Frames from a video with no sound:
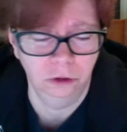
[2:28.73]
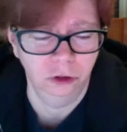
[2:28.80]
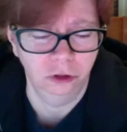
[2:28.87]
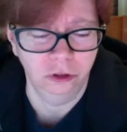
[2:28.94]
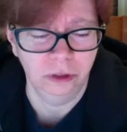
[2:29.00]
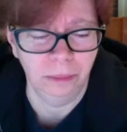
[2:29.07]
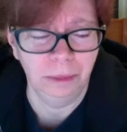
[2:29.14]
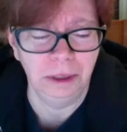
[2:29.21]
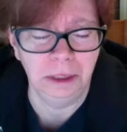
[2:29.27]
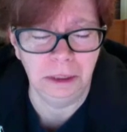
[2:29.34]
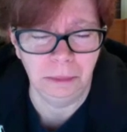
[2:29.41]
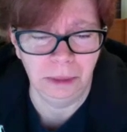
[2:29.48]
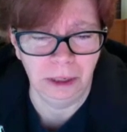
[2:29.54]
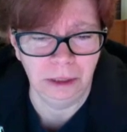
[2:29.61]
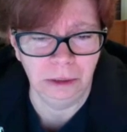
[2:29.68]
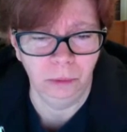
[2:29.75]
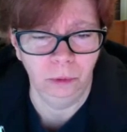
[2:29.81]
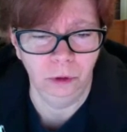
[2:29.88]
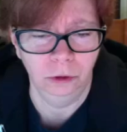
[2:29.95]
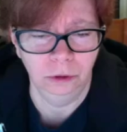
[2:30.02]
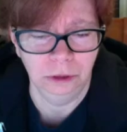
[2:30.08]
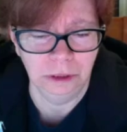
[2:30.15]
just send me an email
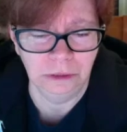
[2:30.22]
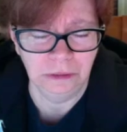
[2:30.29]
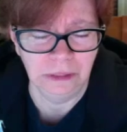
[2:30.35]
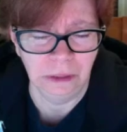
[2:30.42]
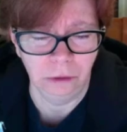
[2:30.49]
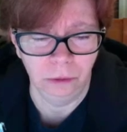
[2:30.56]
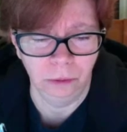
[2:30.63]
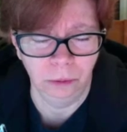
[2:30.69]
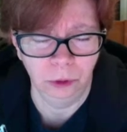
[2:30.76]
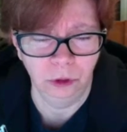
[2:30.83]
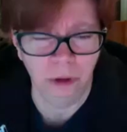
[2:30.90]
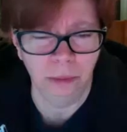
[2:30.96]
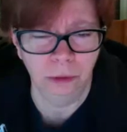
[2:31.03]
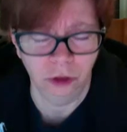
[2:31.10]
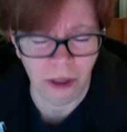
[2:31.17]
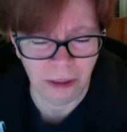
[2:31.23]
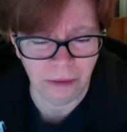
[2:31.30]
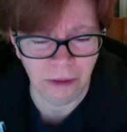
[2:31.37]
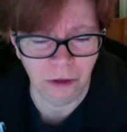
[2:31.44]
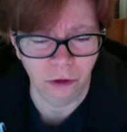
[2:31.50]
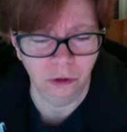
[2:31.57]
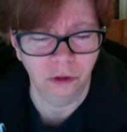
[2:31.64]
and we'll get together and we'll double
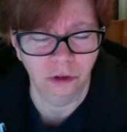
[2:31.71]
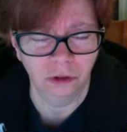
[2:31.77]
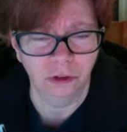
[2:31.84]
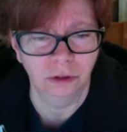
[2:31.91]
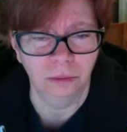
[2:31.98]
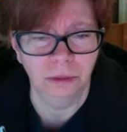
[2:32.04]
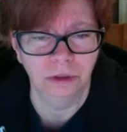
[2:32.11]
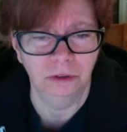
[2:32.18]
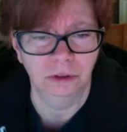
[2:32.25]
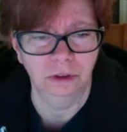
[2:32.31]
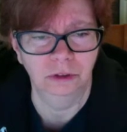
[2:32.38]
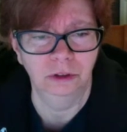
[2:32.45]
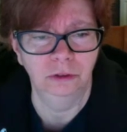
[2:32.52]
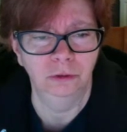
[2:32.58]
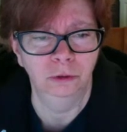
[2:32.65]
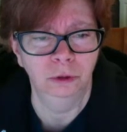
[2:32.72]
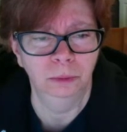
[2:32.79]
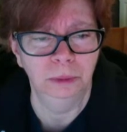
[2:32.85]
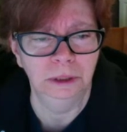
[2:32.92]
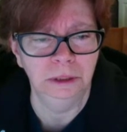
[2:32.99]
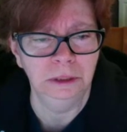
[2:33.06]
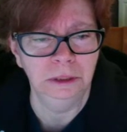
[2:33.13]
check that your system is
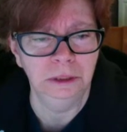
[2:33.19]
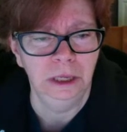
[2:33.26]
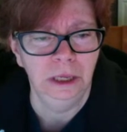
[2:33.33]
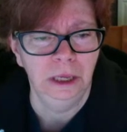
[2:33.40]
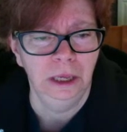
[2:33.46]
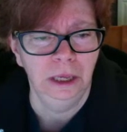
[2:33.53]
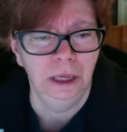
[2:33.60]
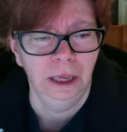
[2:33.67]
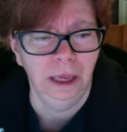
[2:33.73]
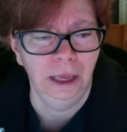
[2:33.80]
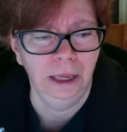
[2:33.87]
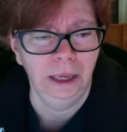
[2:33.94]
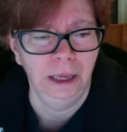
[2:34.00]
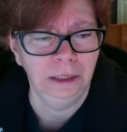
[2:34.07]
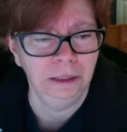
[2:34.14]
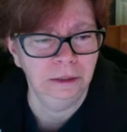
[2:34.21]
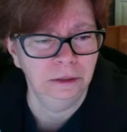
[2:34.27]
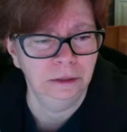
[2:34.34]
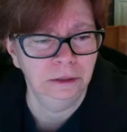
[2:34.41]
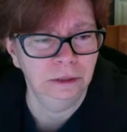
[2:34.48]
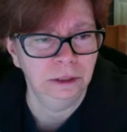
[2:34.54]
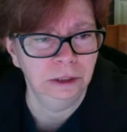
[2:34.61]
64-bit.
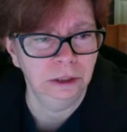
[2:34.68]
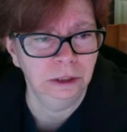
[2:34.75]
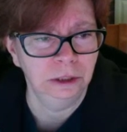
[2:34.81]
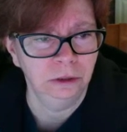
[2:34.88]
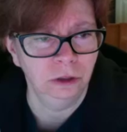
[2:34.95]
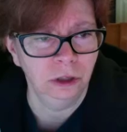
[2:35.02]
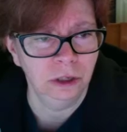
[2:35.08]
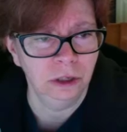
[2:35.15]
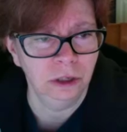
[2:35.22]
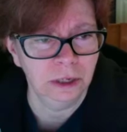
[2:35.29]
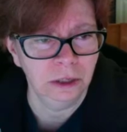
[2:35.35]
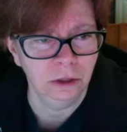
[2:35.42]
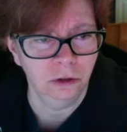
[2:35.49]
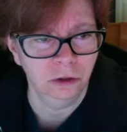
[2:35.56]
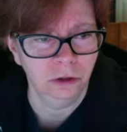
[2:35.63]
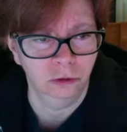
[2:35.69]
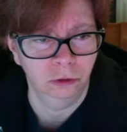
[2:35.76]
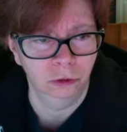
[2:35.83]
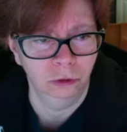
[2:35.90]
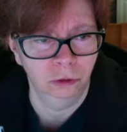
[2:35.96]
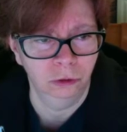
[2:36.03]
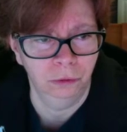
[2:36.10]
And you can take a
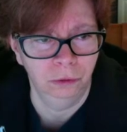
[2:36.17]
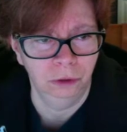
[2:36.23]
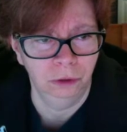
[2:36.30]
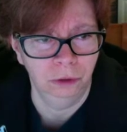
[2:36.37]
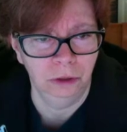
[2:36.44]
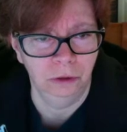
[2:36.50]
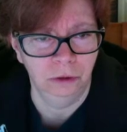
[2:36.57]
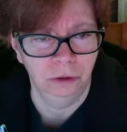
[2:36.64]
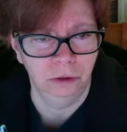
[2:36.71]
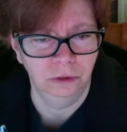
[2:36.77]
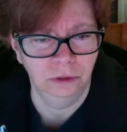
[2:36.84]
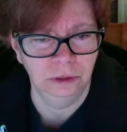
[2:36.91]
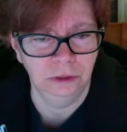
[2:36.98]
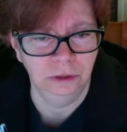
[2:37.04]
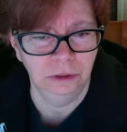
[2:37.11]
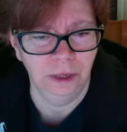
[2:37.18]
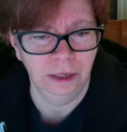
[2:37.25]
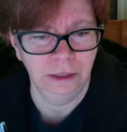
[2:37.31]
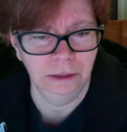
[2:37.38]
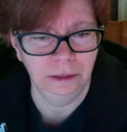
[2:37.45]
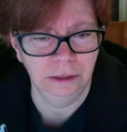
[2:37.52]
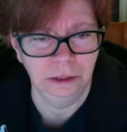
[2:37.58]
scroll through here and see
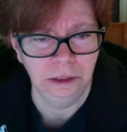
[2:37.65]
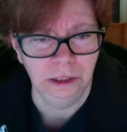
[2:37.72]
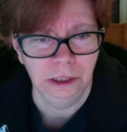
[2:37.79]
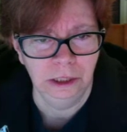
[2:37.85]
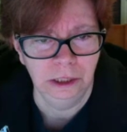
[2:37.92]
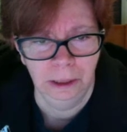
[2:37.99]
exactly